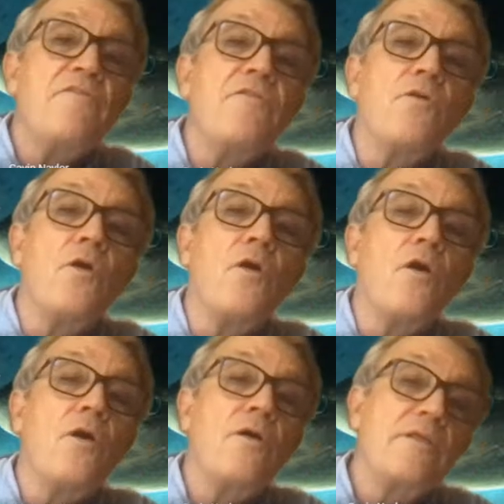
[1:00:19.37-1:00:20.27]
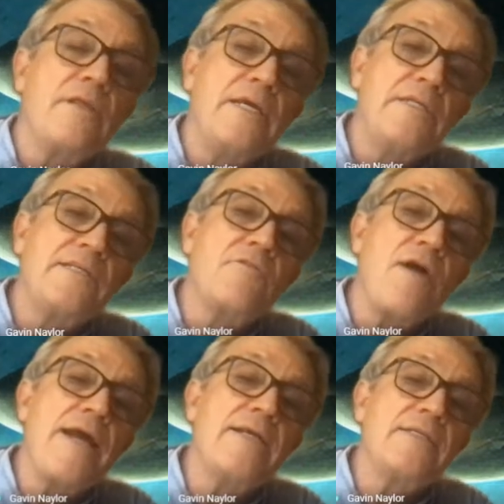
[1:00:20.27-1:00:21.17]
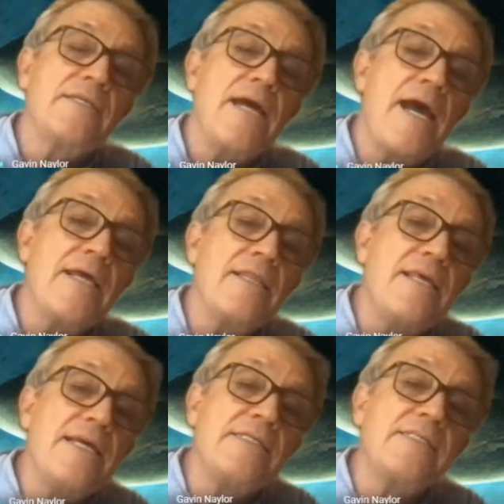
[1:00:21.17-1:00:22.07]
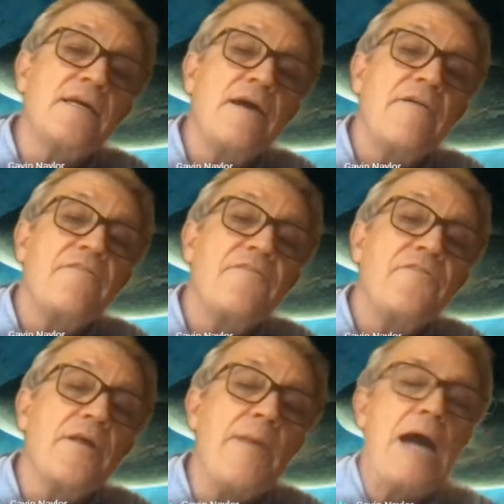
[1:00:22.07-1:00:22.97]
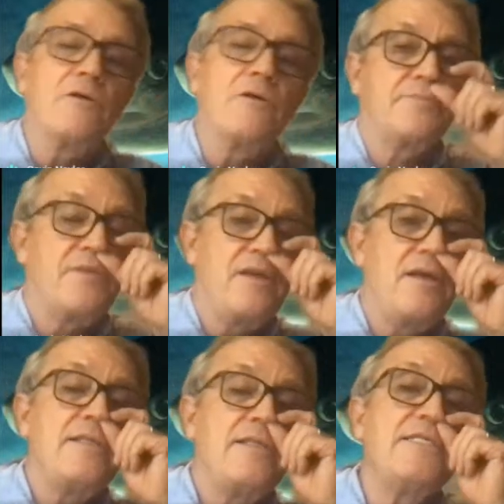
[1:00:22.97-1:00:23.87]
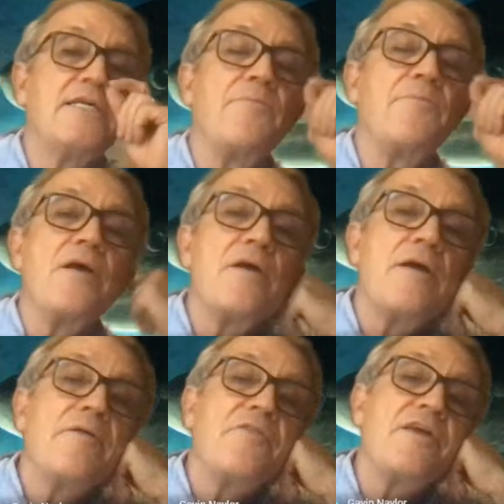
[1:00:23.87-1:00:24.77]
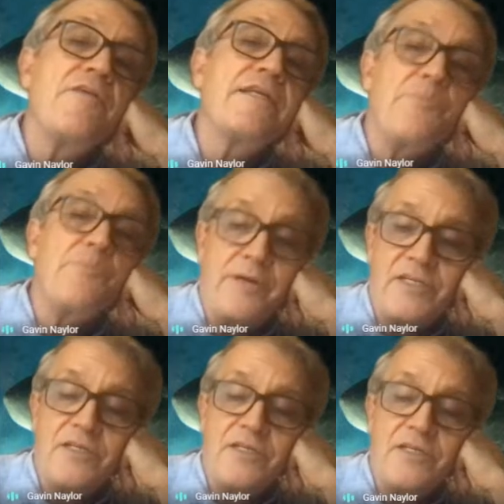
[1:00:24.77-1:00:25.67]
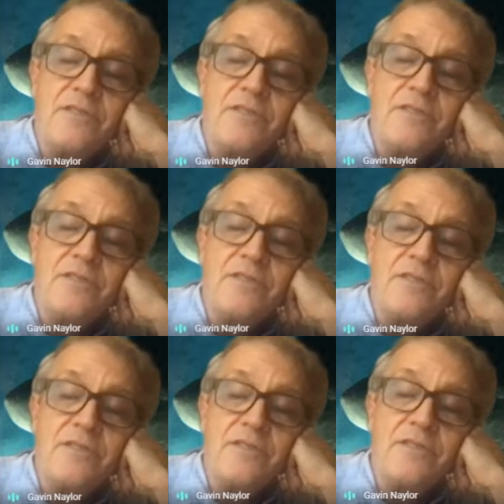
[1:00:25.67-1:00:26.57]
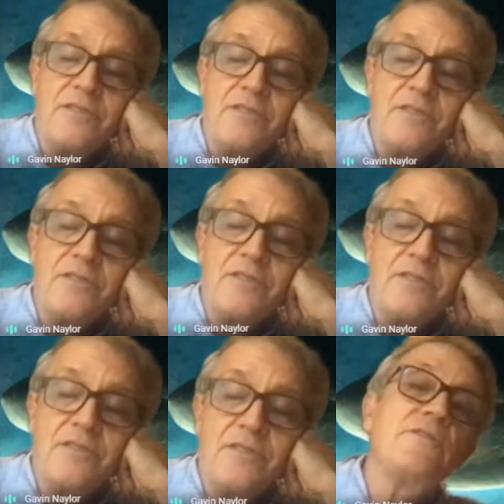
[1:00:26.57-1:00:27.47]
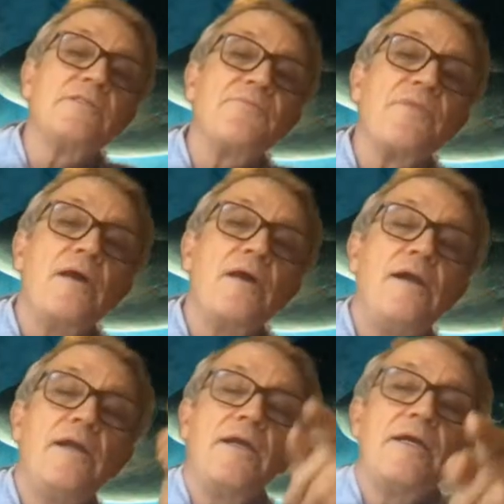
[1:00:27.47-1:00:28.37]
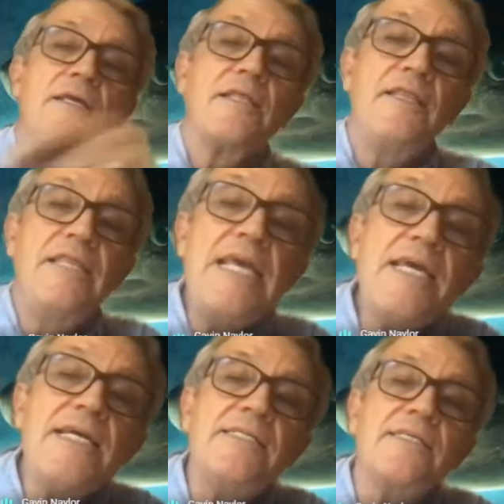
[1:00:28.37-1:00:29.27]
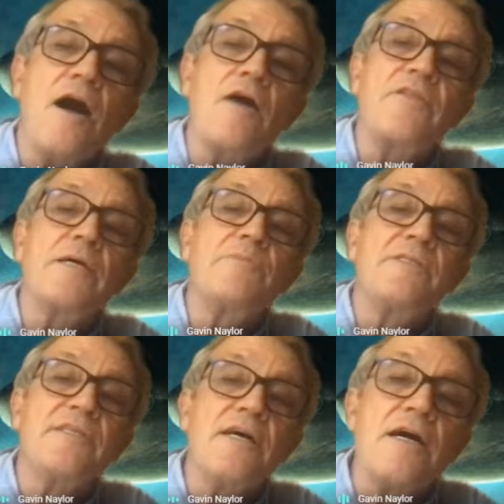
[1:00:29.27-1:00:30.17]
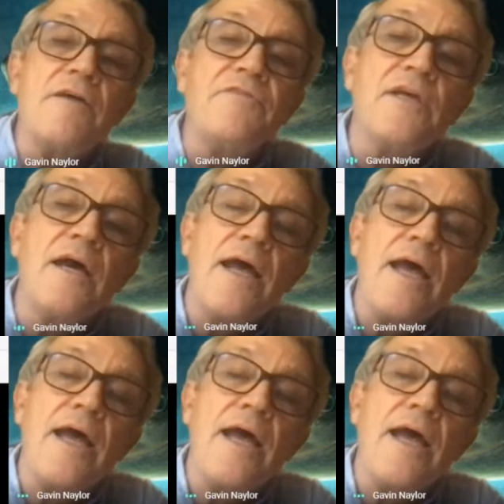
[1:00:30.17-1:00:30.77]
for the Ciliarinus and this for the mouse. These are theoretical predictions based on particular parameter values. These are the observed